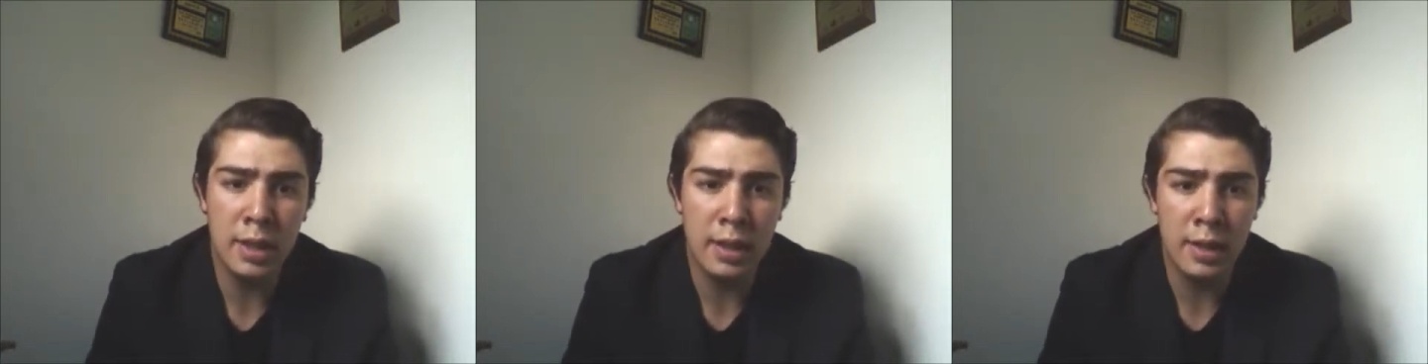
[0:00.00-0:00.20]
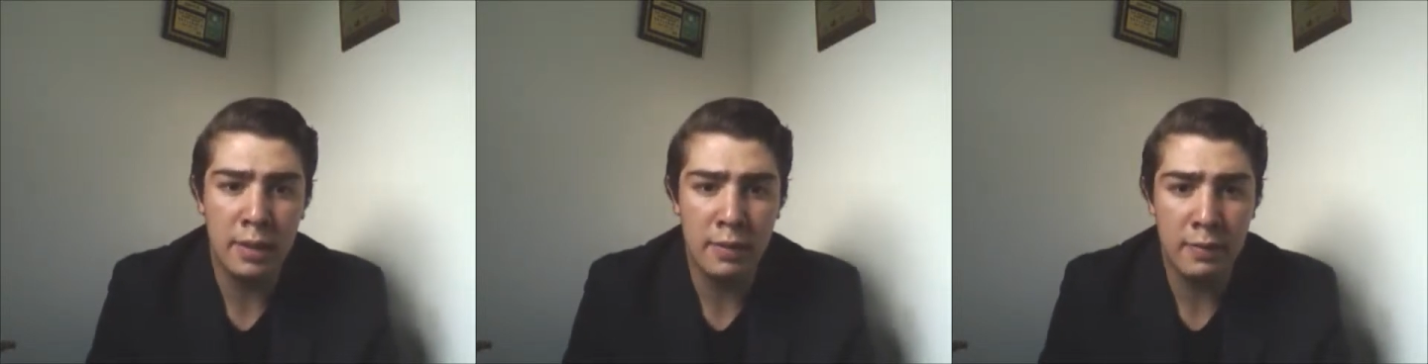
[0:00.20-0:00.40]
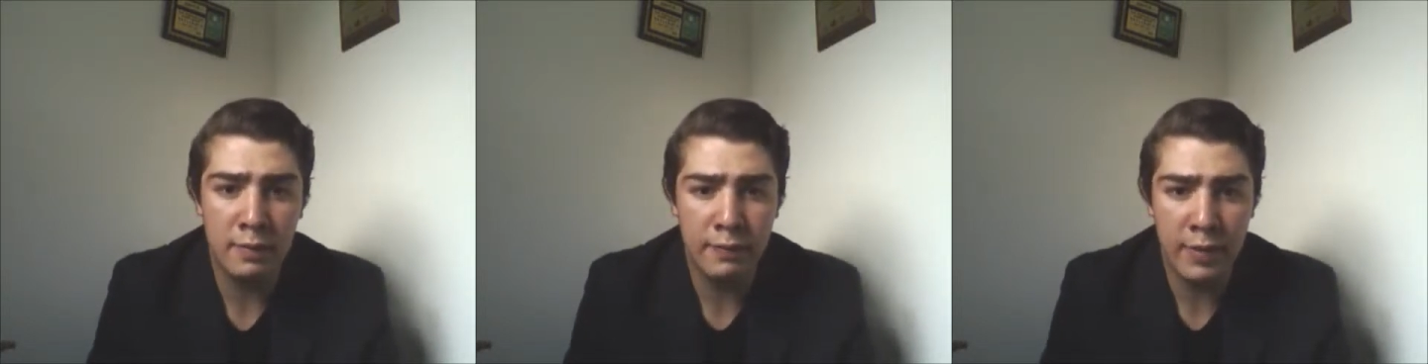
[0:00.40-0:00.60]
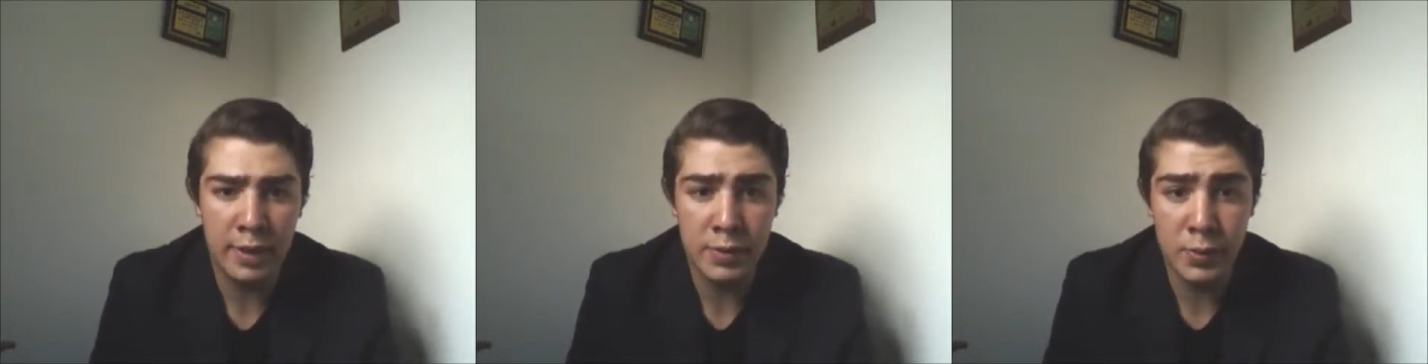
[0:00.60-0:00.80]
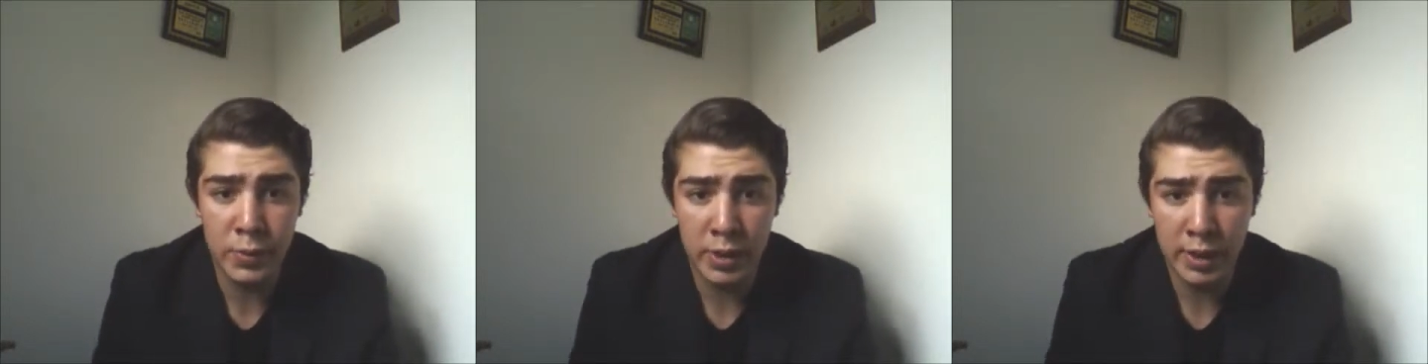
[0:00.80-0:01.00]
and
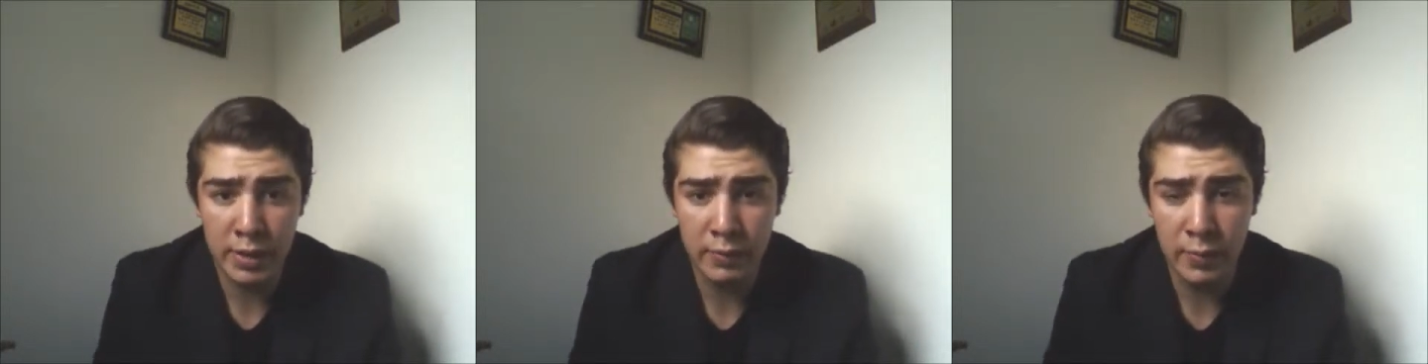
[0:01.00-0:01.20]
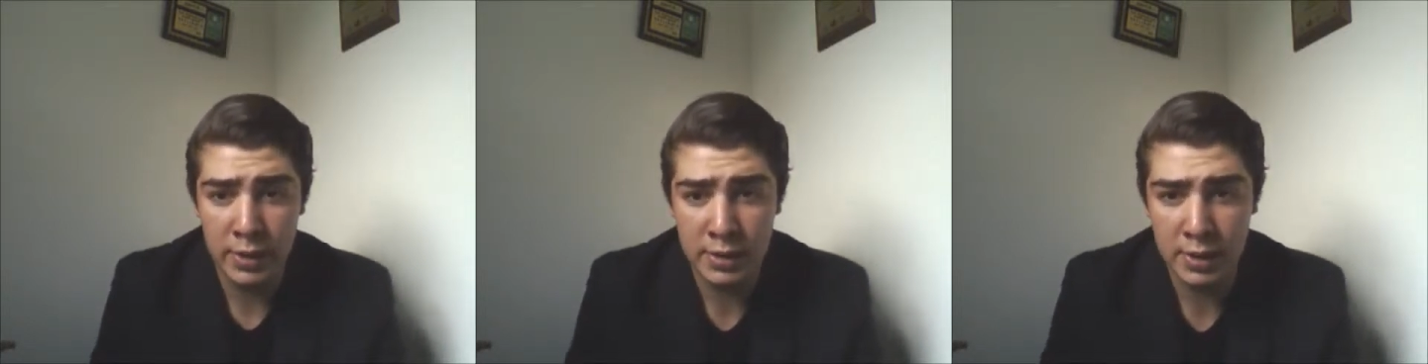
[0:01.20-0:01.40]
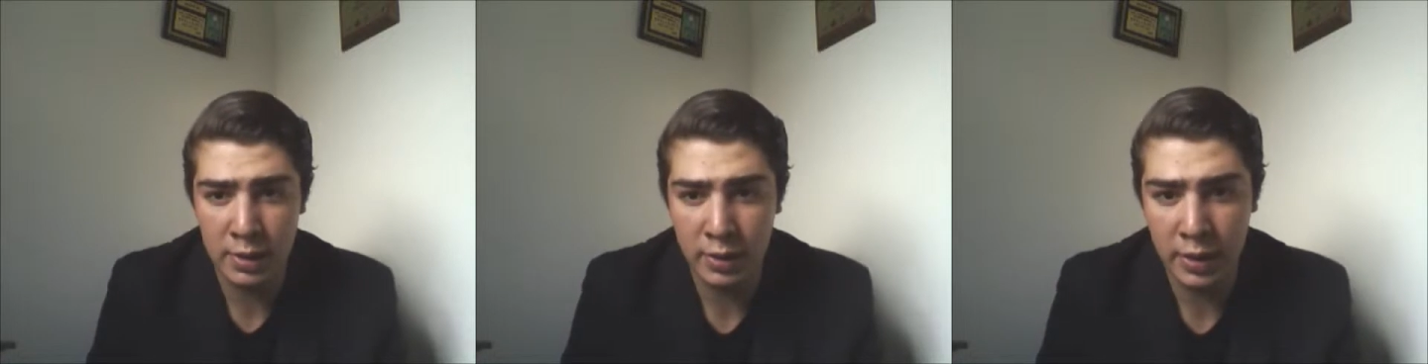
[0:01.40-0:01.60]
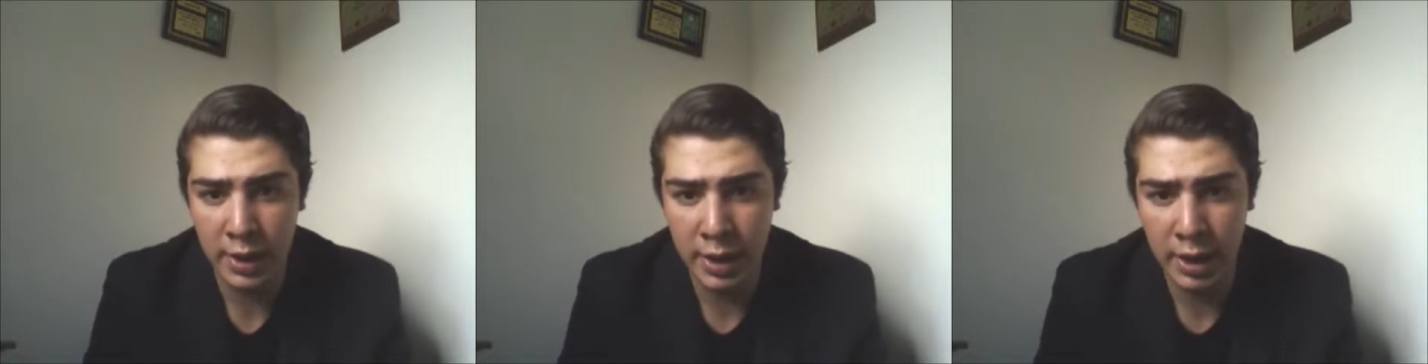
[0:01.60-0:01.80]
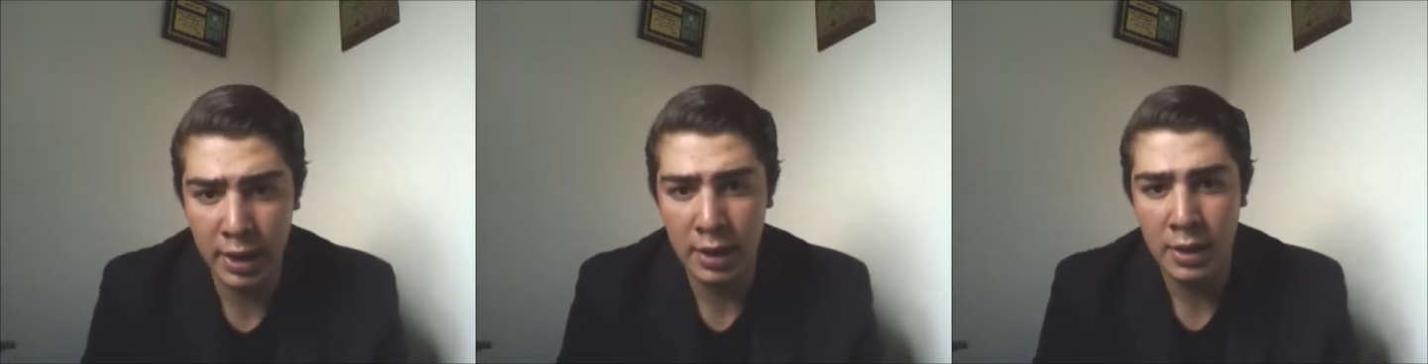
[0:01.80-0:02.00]
fast way was
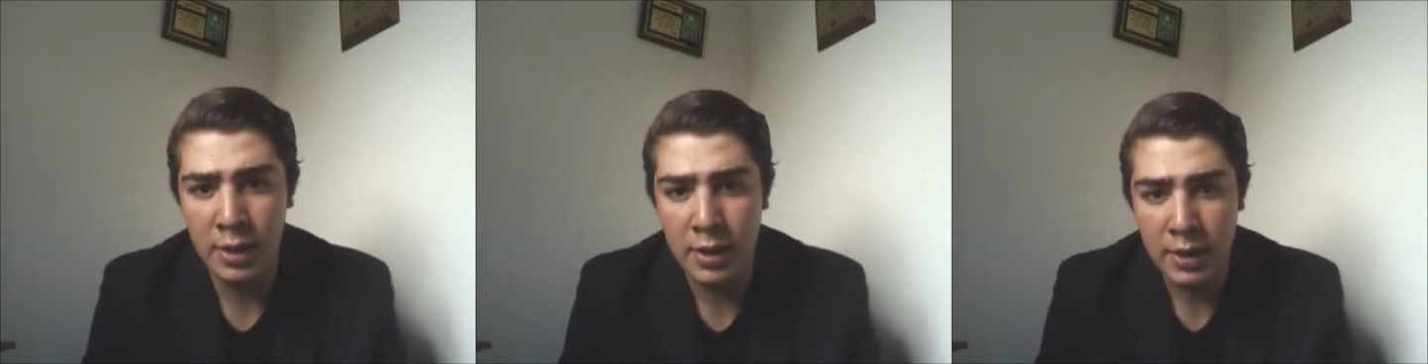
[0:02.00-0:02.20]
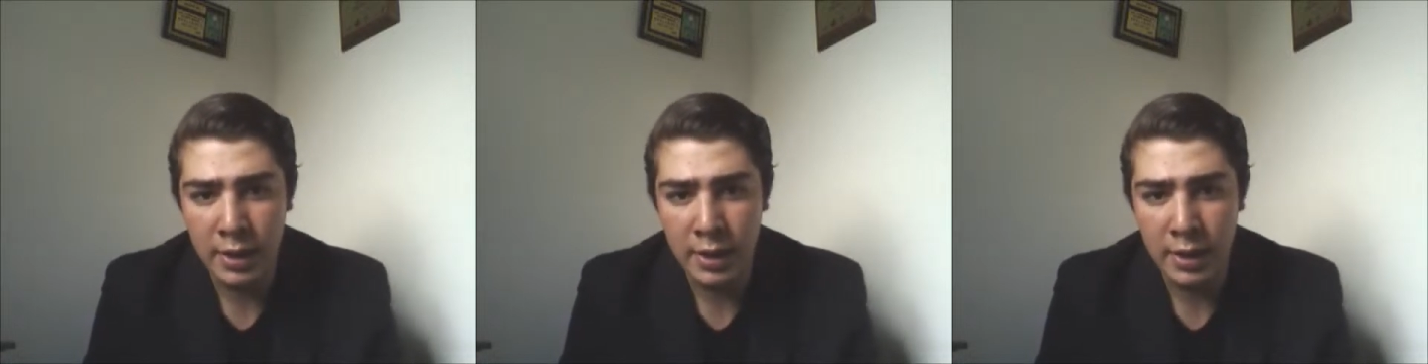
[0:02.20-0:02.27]
learning.